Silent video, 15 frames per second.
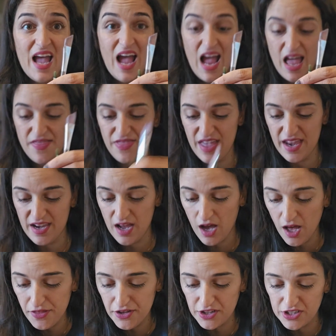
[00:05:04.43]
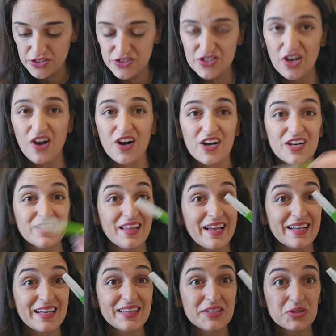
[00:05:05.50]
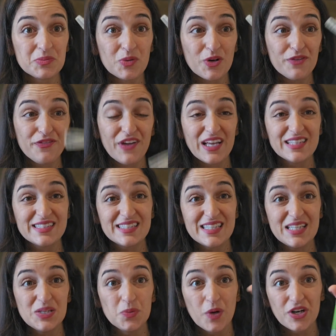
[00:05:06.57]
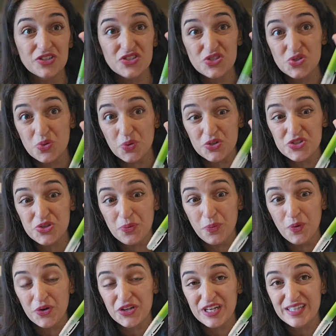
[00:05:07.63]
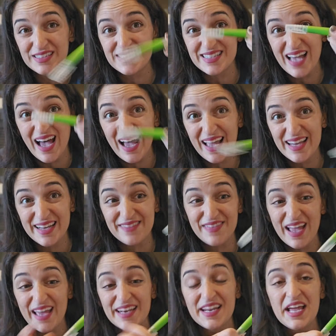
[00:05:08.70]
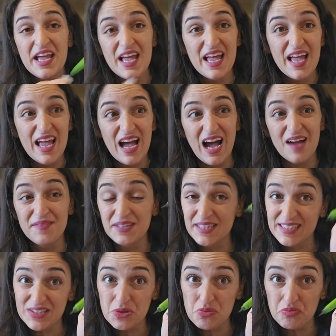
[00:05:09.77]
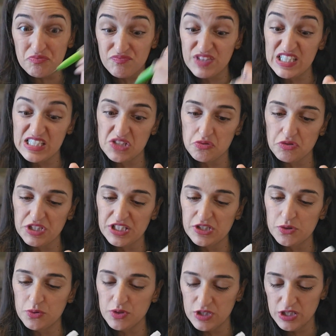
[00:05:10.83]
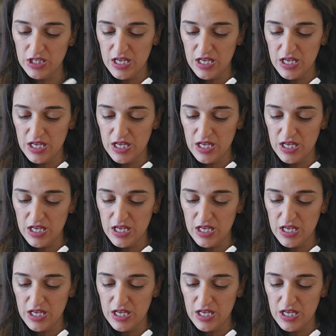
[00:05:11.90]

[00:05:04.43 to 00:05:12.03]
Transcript: and then others are like a little more fancy where it stores the water inside. And then, I mean, this is really cool.